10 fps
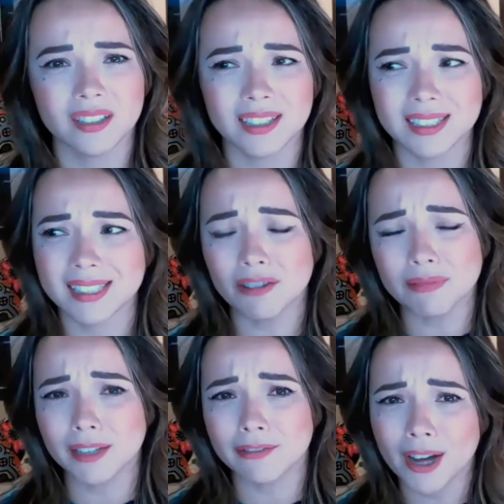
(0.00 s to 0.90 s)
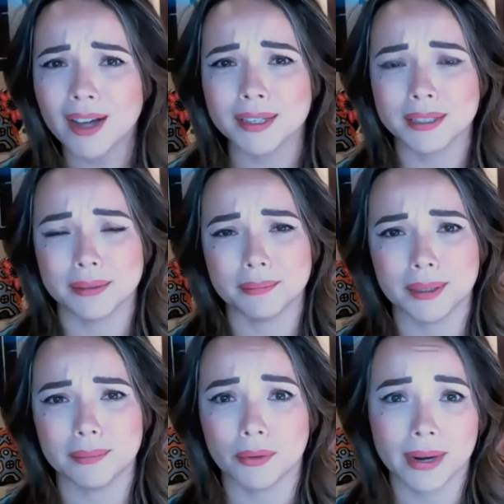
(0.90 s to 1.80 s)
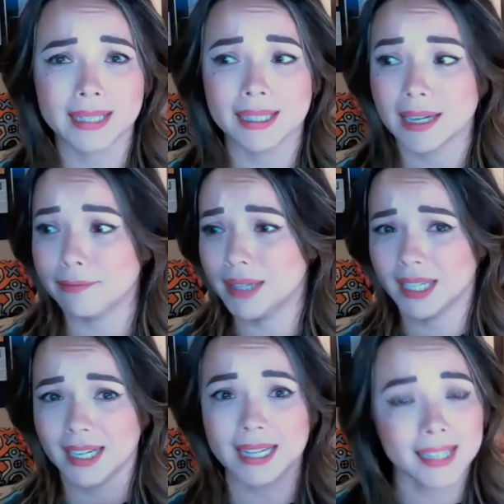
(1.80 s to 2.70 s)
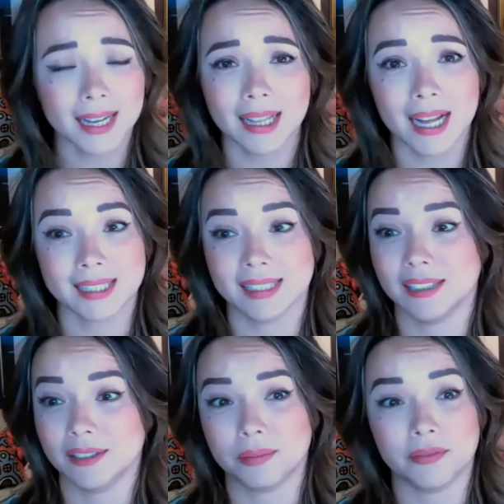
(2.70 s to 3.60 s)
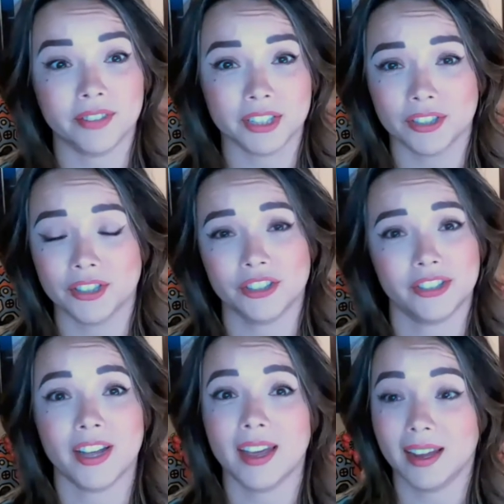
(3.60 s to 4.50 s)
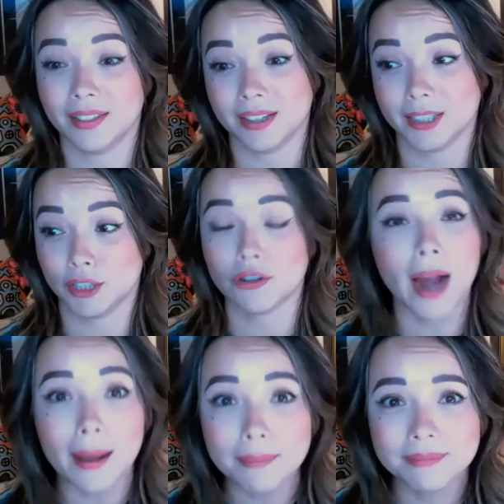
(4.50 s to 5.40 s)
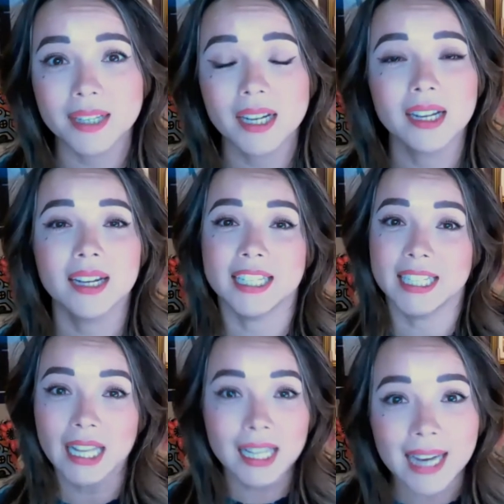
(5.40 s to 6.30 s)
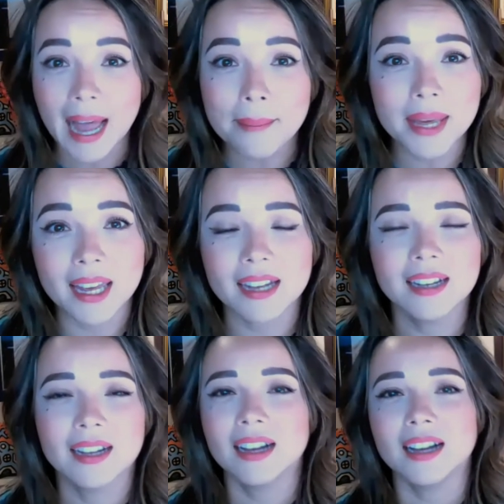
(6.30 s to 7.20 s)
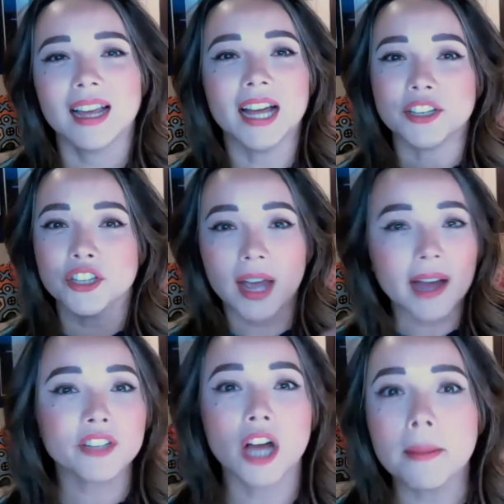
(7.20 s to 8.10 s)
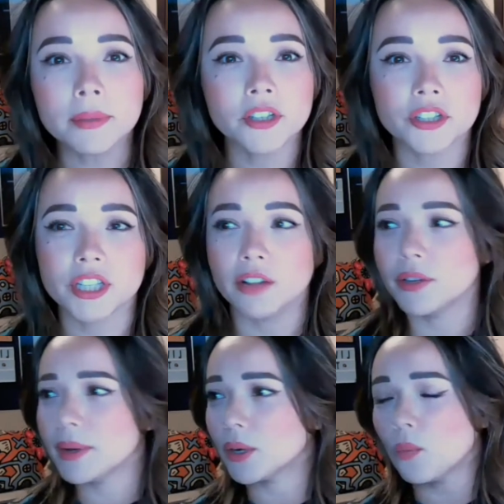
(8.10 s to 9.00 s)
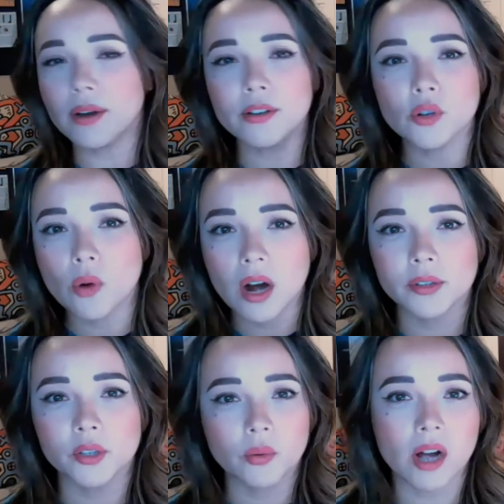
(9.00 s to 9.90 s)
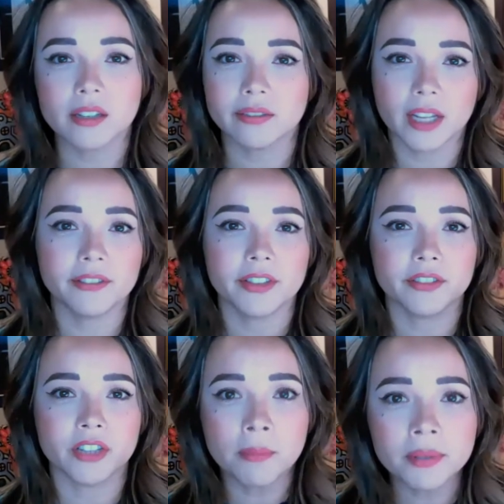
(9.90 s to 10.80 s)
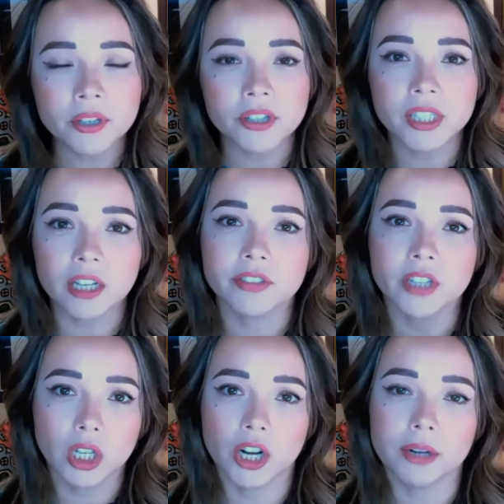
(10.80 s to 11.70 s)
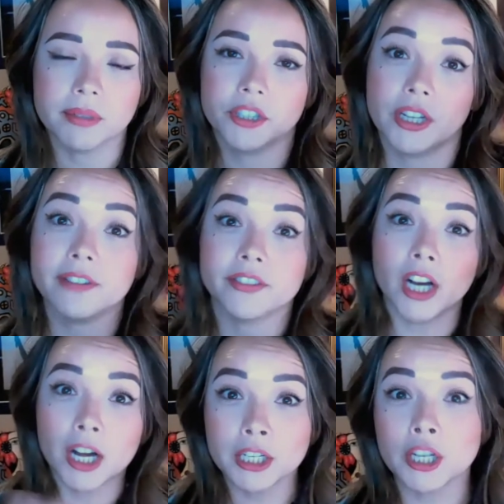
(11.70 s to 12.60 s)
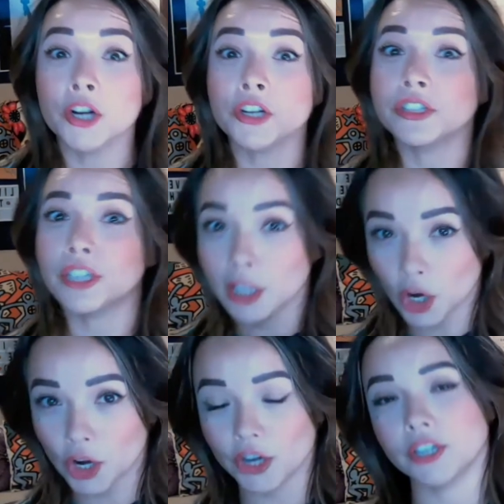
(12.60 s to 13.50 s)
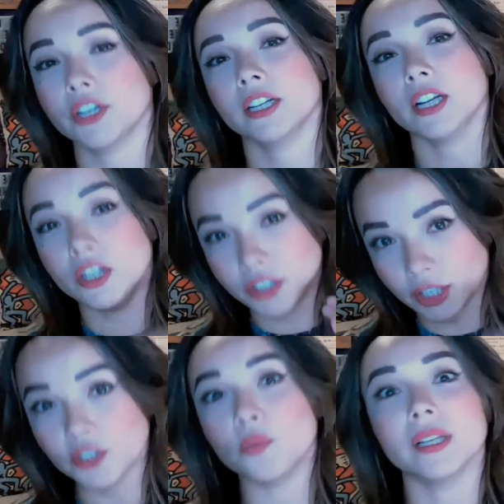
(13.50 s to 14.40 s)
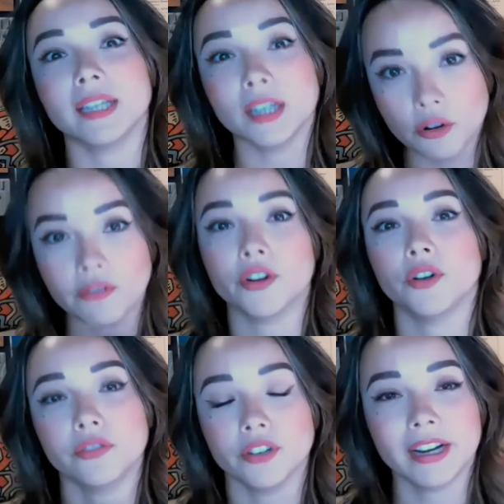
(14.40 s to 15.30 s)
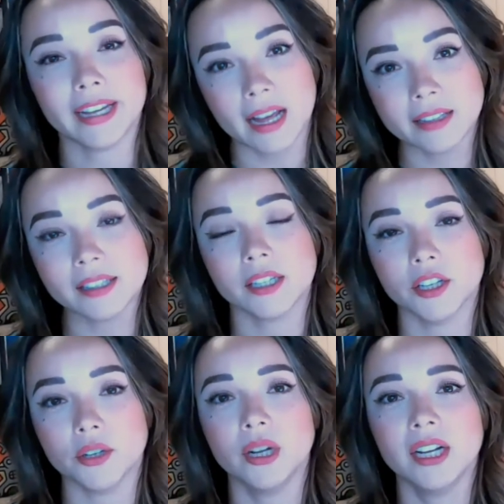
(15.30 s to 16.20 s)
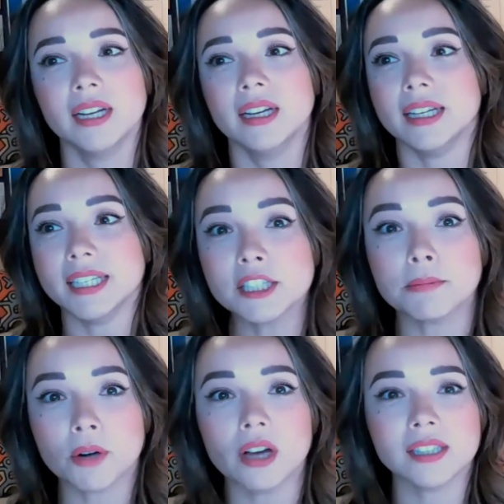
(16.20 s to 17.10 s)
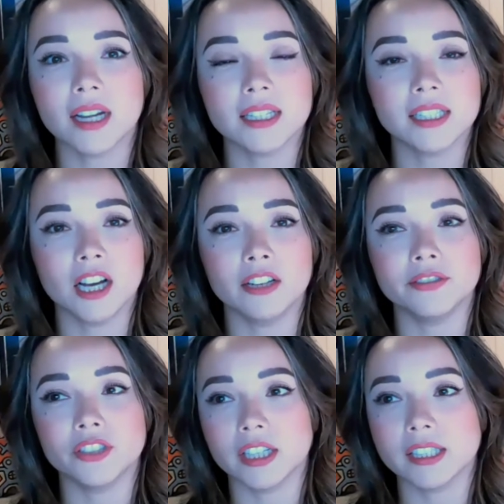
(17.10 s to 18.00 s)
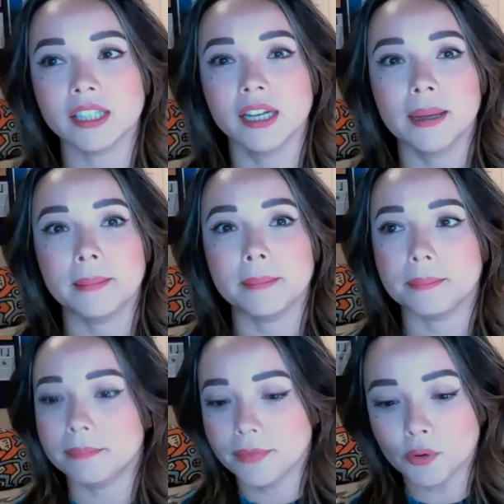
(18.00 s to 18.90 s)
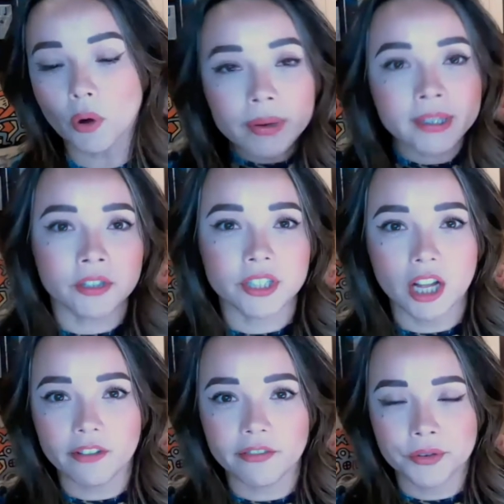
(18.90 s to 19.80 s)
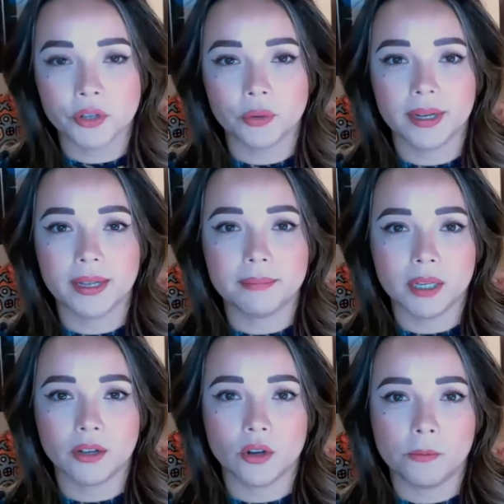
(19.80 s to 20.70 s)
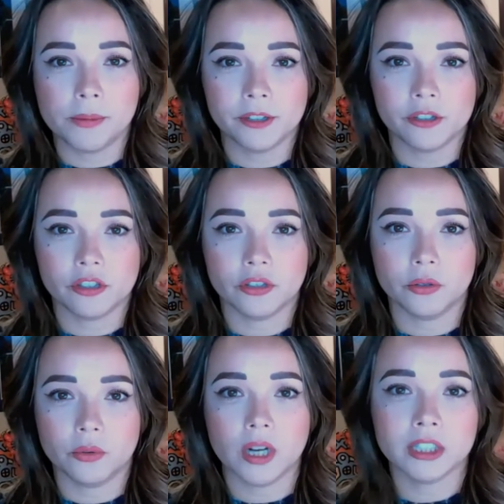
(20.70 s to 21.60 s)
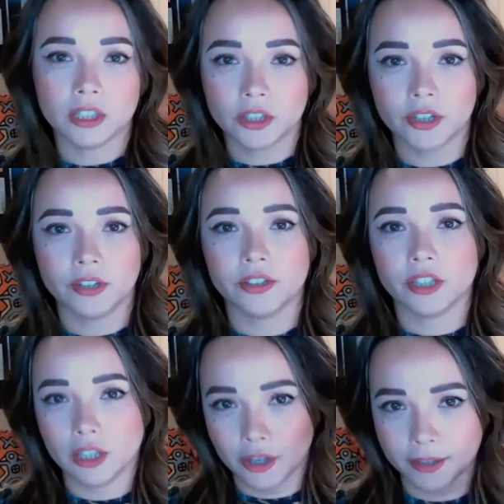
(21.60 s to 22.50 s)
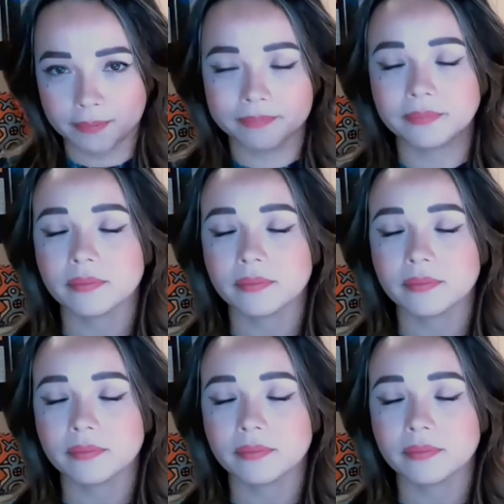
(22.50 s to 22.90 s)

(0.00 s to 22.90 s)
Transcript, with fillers: And, and it's not really fun to be berated. I've been in essay classes and the professor just saying, This is crap, yelling at me and you have to humble yourself, no matter where you are in your walk of life, you have to humble yourself to learn because you have to unlearn to learn continually over and over again. So it is a process of just throwing yourself into it and being open to unlearn to learn.